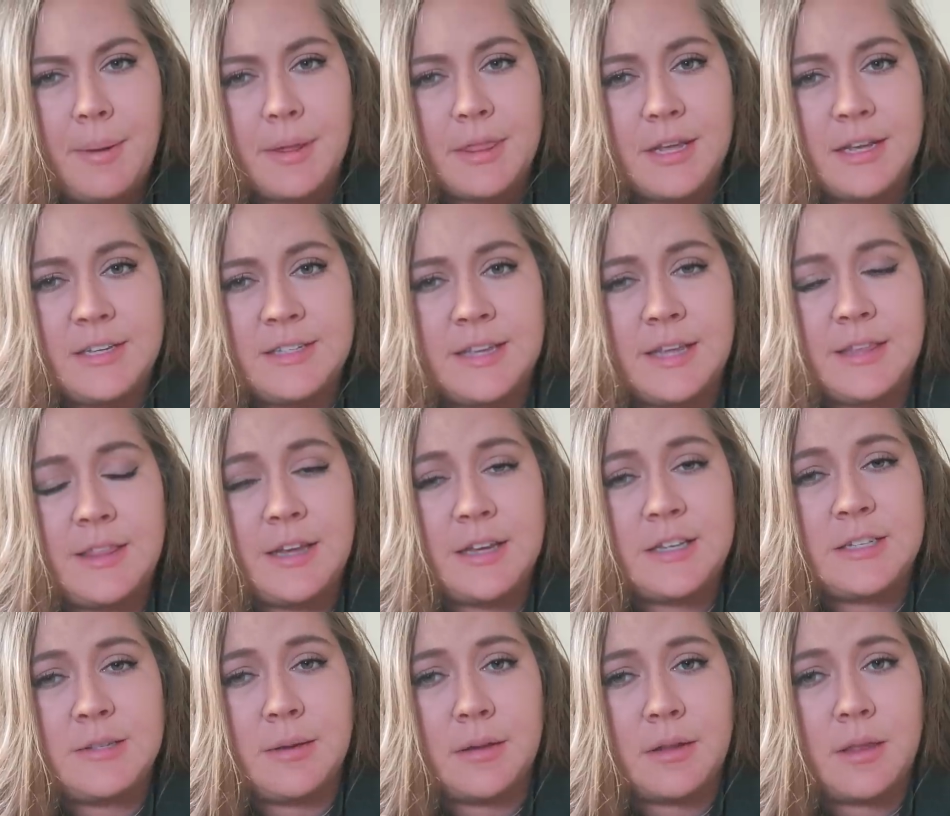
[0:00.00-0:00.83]
but they said
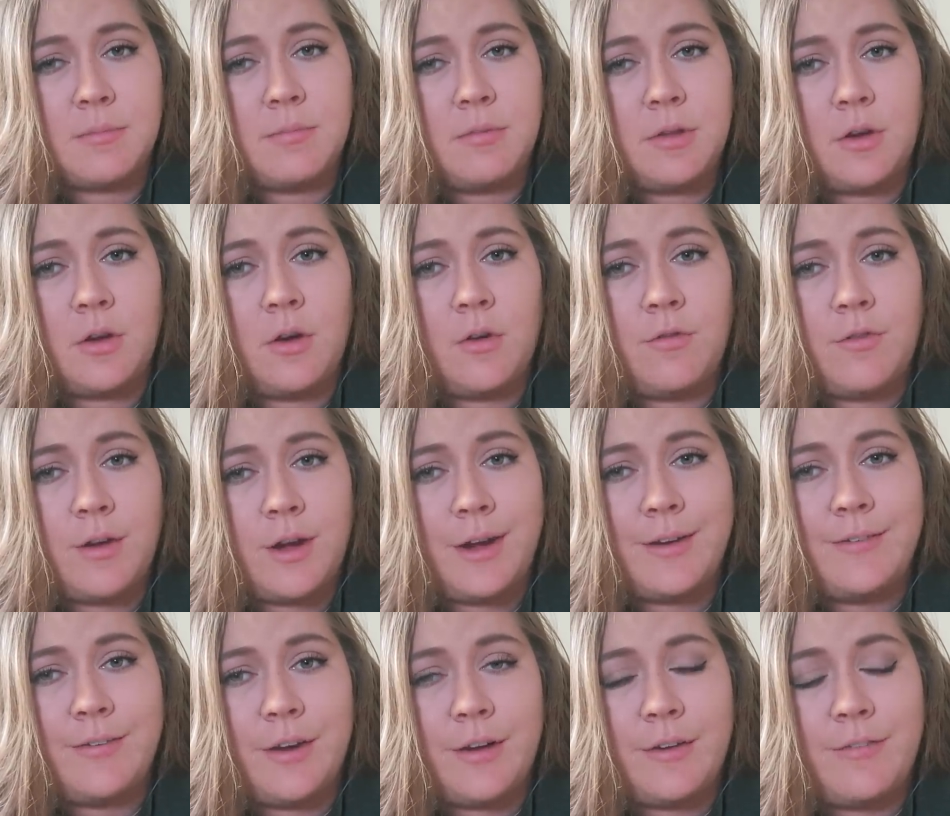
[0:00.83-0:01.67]
they expect them to go
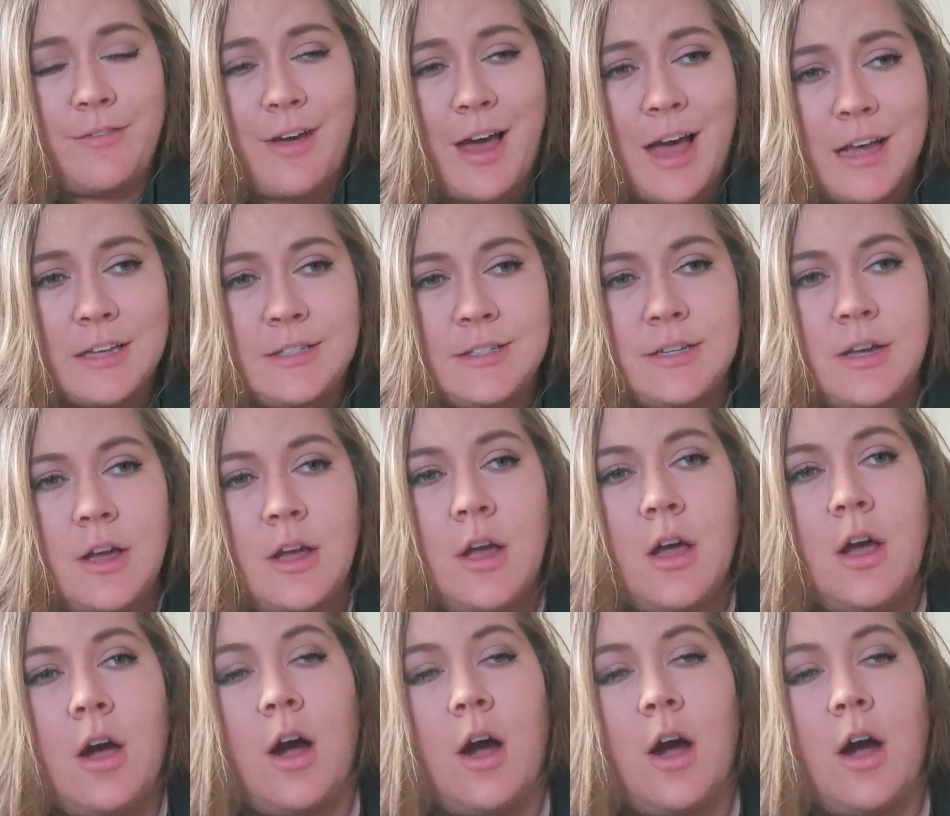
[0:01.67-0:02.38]
very, very fast,